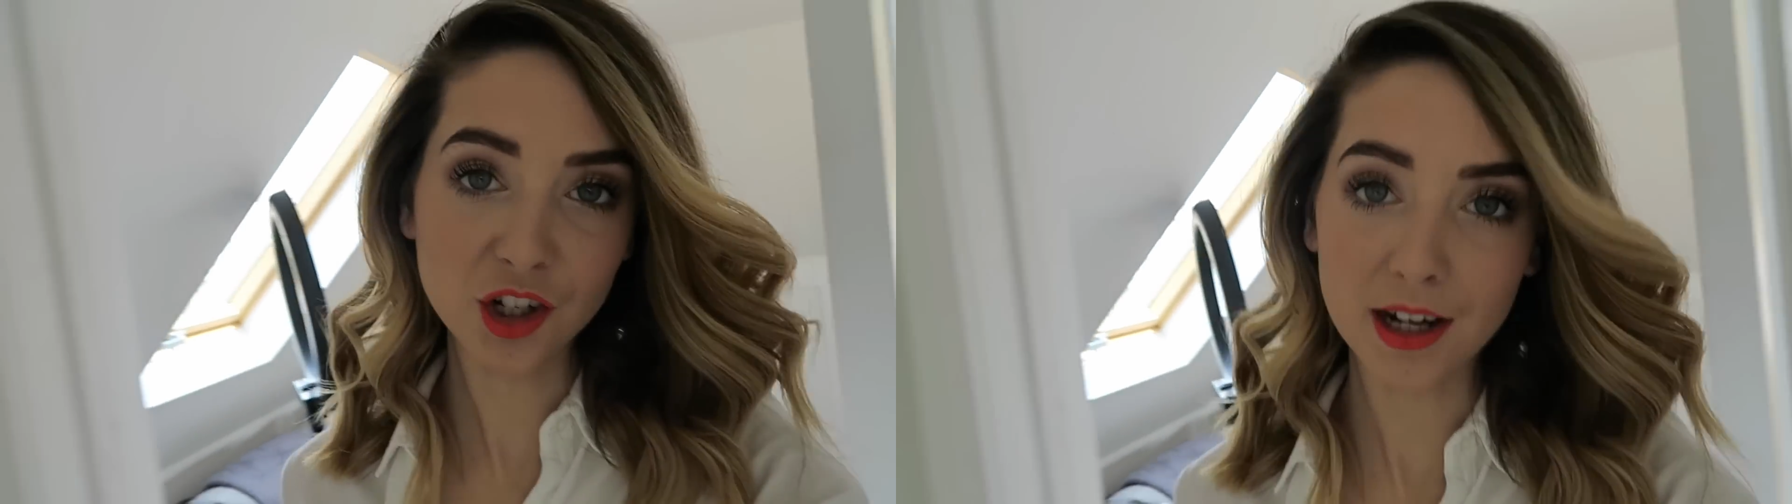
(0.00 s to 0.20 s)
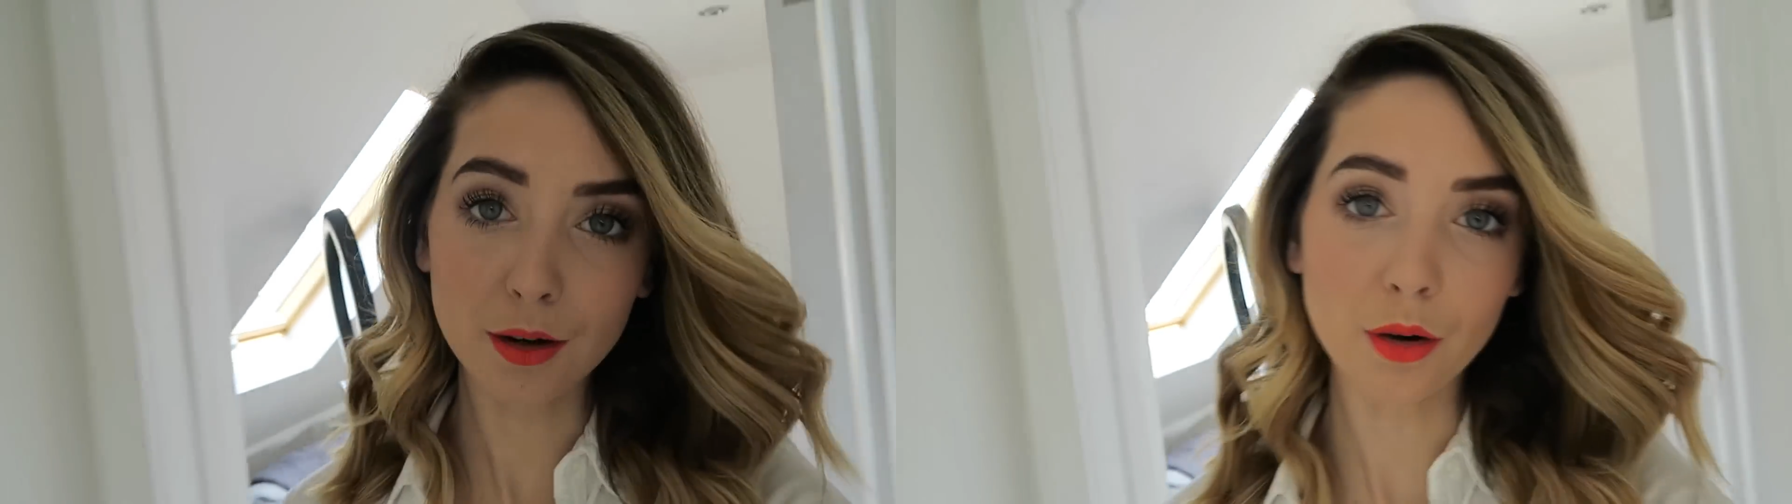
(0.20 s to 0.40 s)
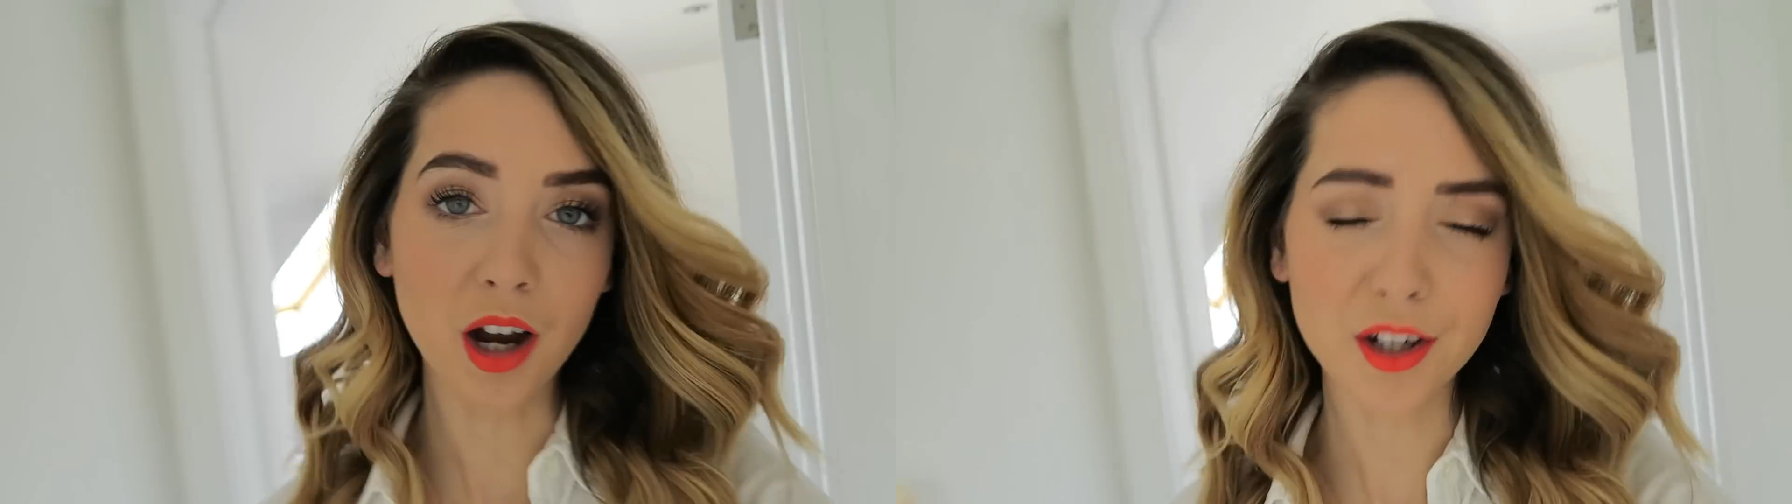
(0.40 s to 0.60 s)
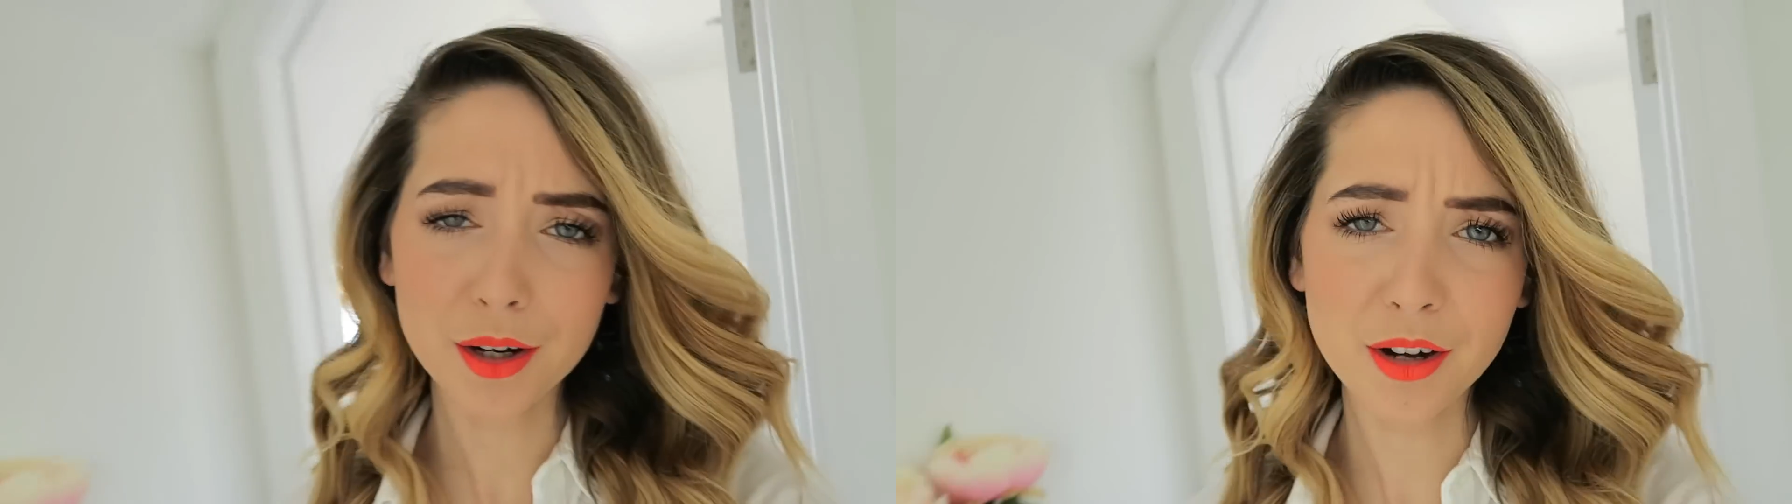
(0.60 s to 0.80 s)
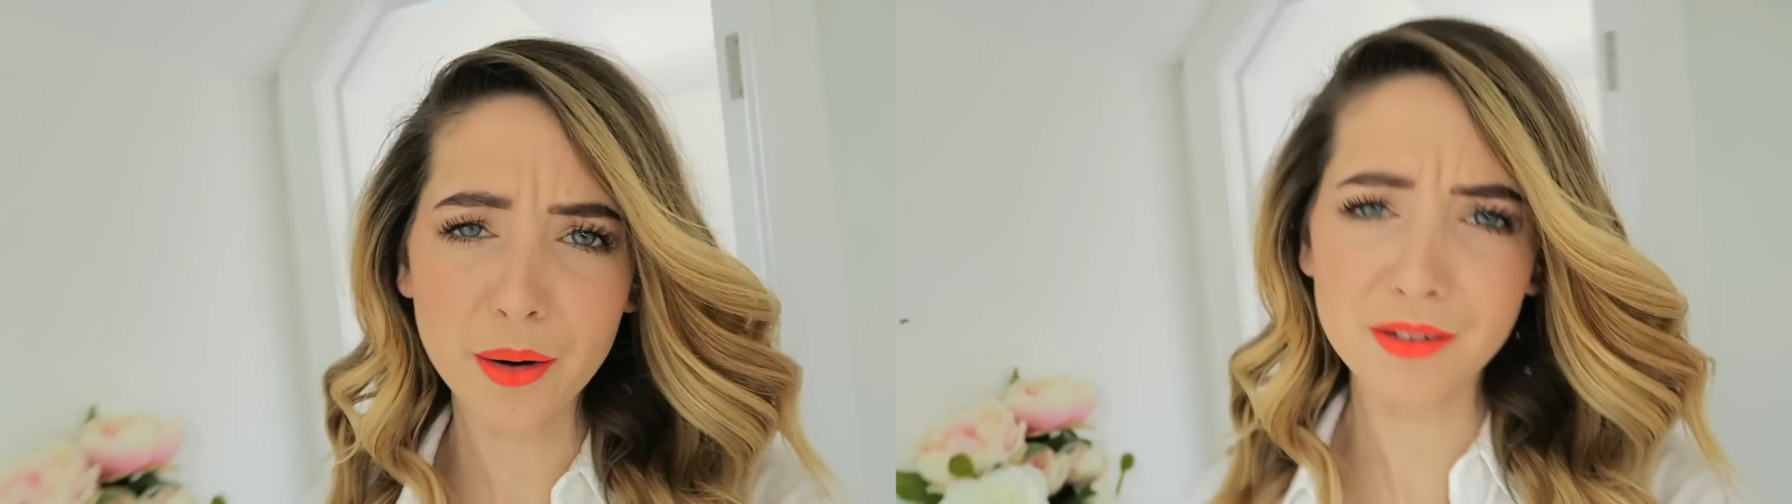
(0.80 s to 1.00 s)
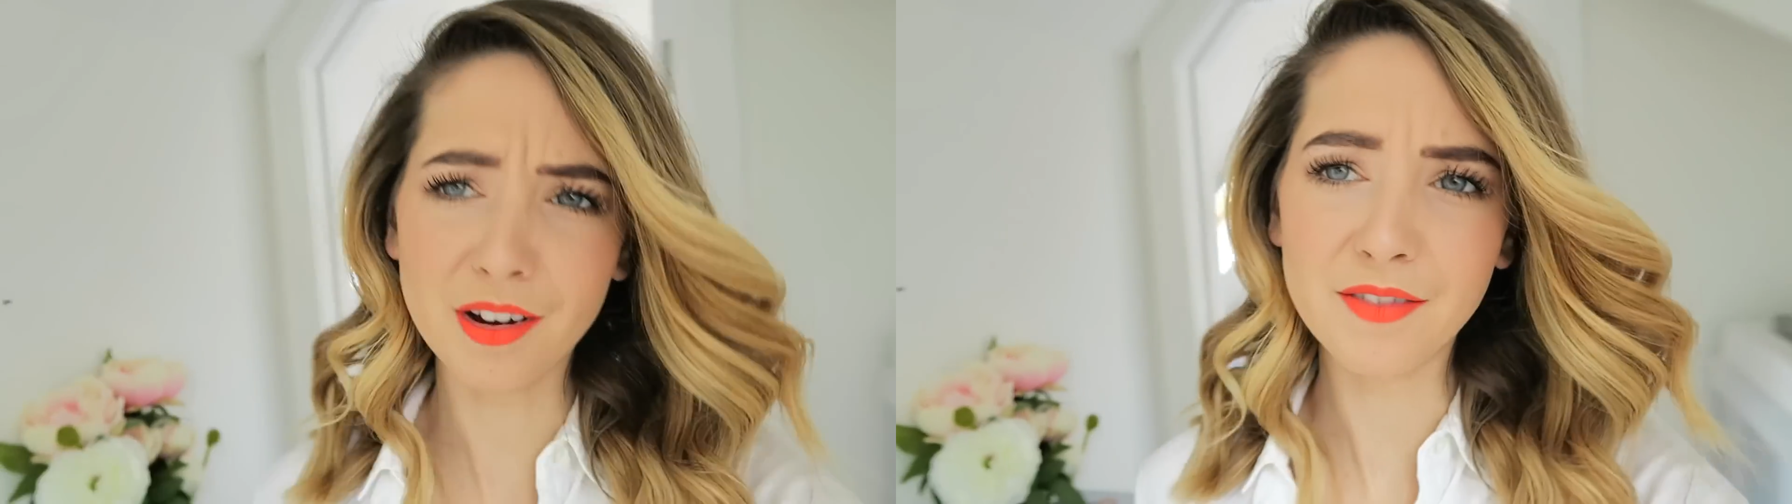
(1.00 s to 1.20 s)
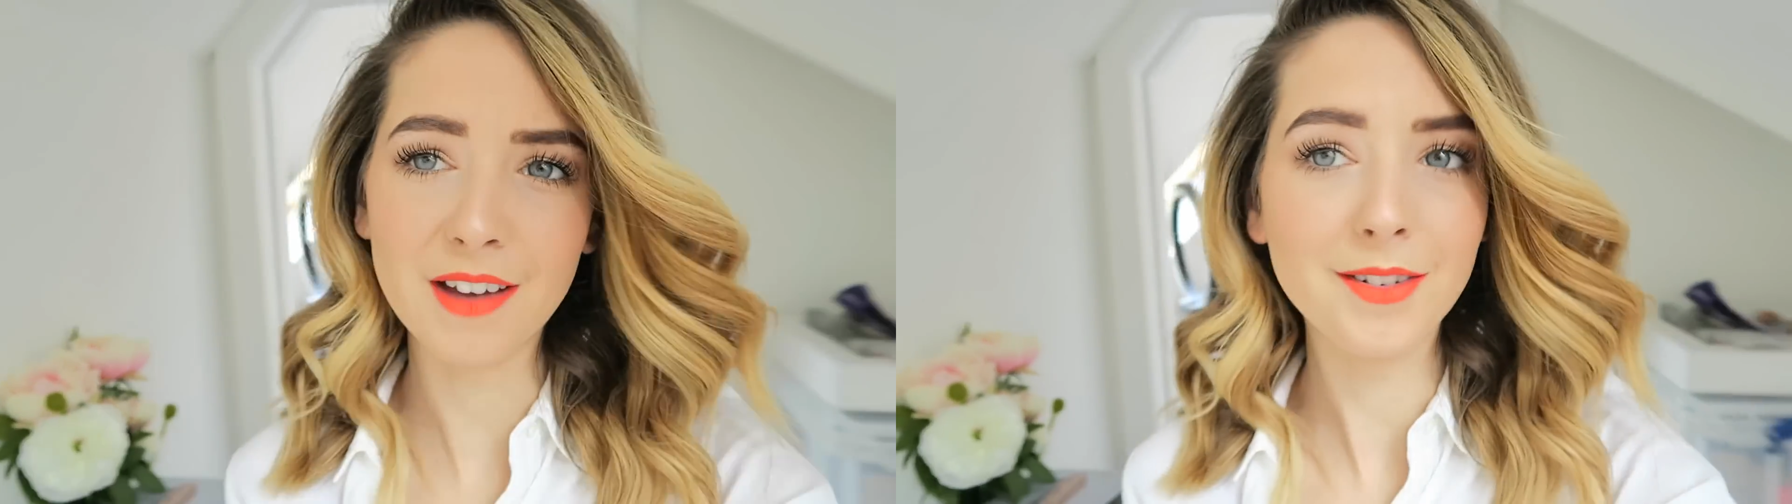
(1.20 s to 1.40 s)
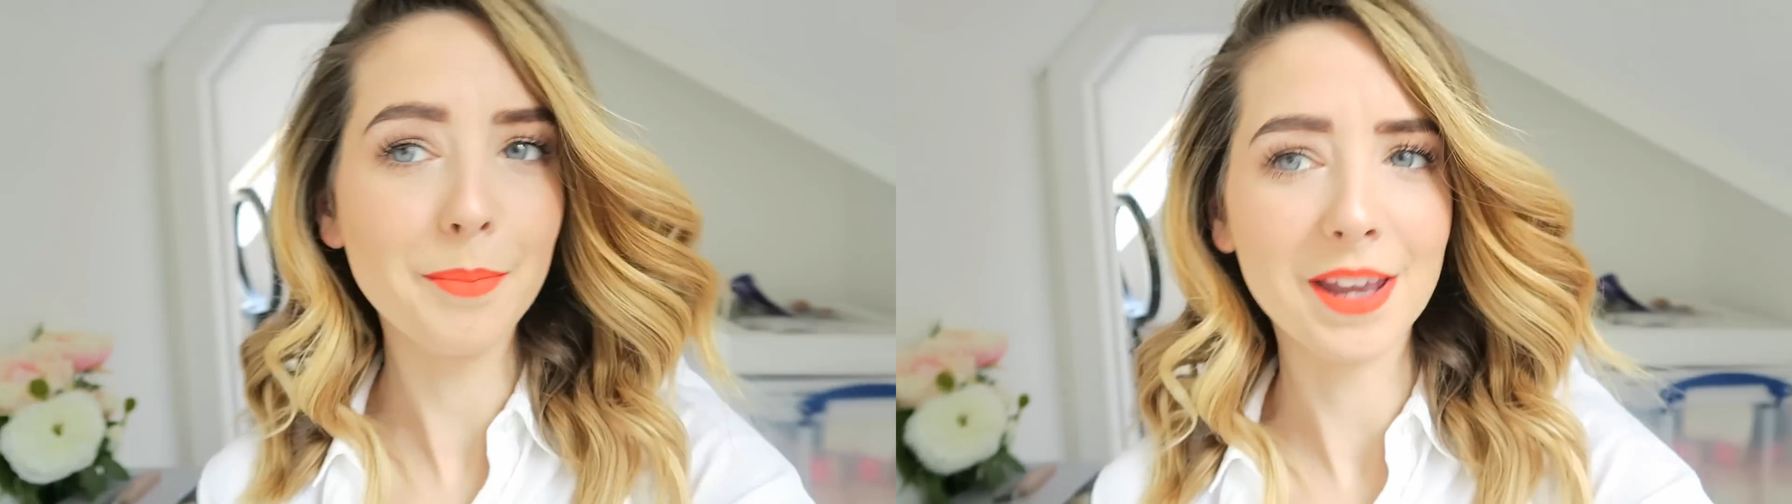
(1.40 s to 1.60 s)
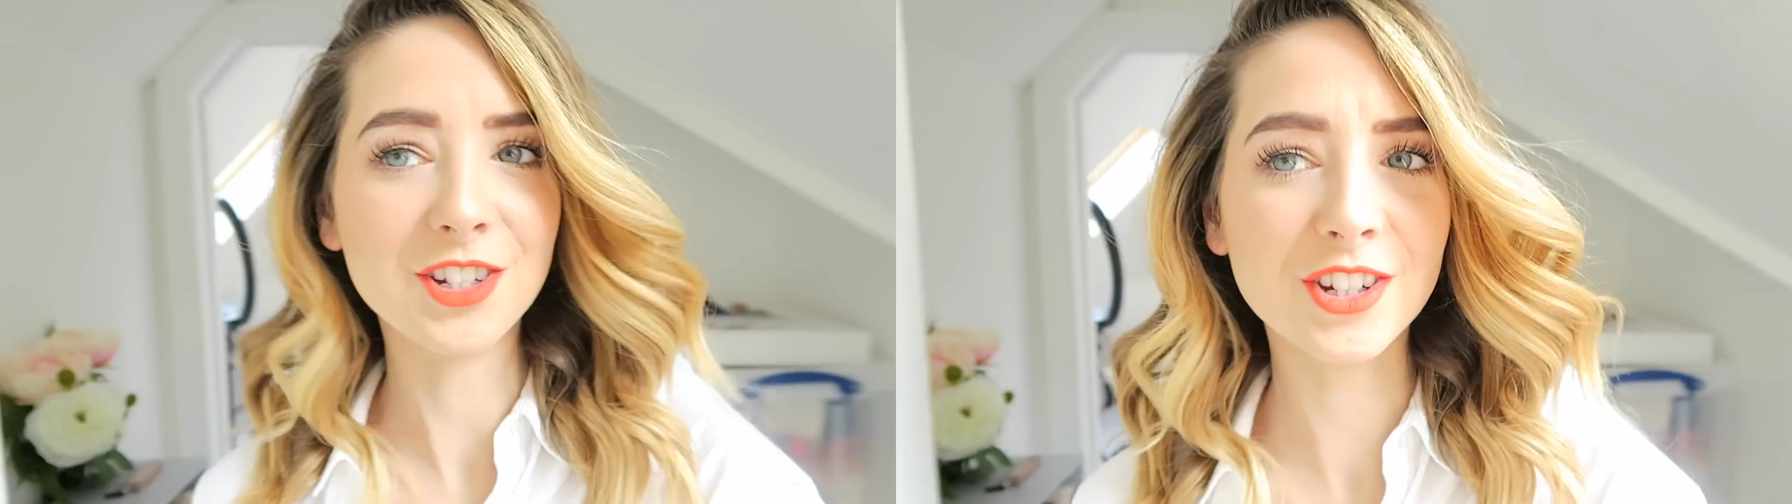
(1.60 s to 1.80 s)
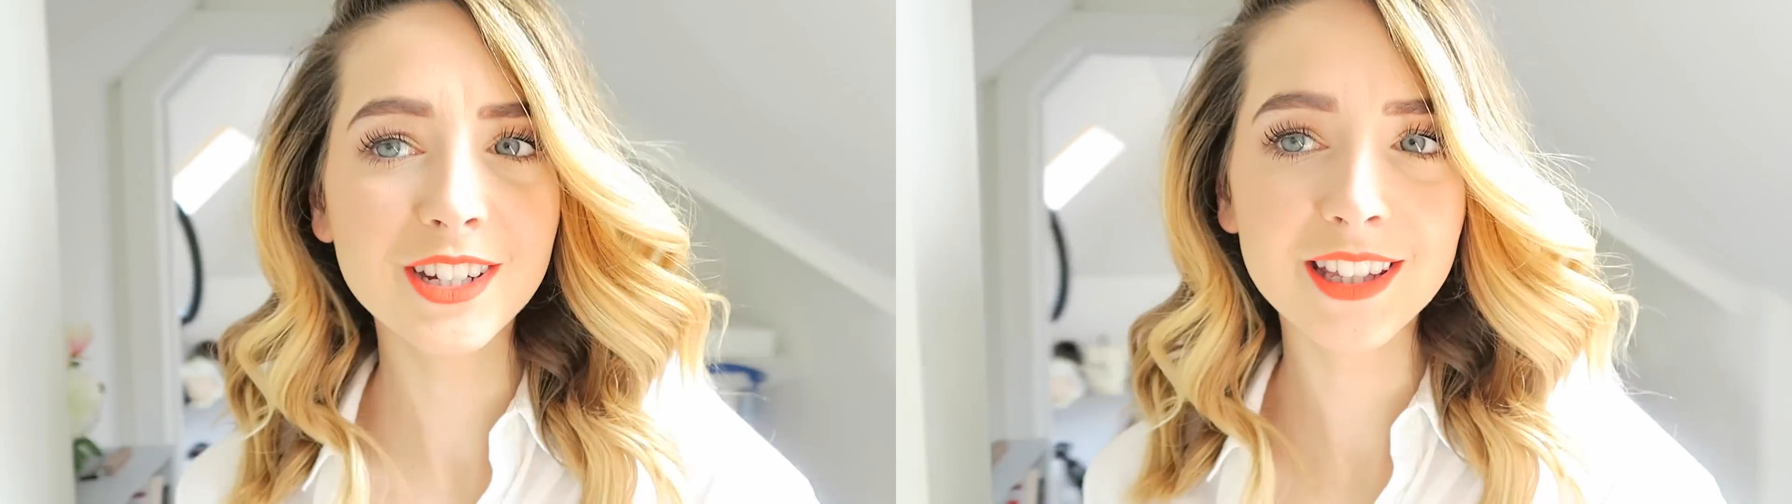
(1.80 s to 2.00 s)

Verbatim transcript: Now, I don't know if I've ever mentioned